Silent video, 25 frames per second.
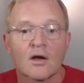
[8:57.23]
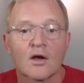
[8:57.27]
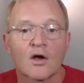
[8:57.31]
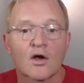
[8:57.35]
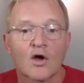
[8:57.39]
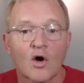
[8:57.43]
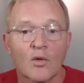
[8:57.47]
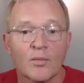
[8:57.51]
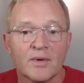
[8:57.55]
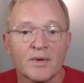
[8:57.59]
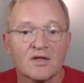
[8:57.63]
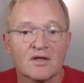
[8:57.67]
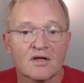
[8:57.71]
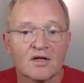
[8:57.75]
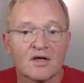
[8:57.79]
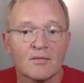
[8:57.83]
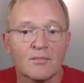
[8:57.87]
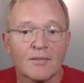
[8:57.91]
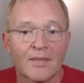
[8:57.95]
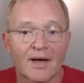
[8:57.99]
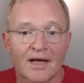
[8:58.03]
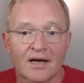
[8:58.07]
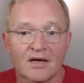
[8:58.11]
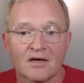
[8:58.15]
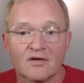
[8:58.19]
Copy the
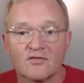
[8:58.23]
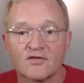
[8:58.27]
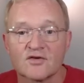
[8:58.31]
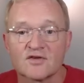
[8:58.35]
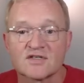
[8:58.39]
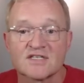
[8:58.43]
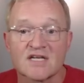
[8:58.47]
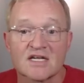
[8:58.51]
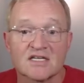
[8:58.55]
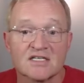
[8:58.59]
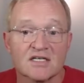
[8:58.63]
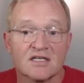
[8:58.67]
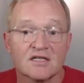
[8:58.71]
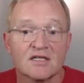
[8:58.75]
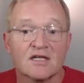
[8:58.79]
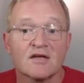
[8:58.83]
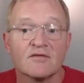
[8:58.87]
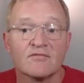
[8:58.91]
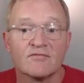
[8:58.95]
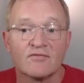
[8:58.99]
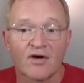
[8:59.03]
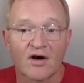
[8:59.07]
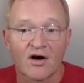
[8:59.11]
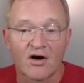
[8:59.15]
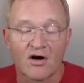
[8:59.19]
command for setting the
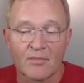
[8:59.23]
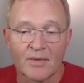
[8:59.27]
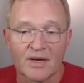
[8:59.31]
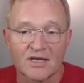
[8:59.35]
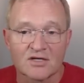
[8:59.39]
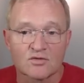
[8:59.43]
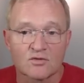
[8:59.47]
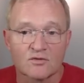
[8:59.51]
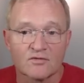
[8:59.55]
environmental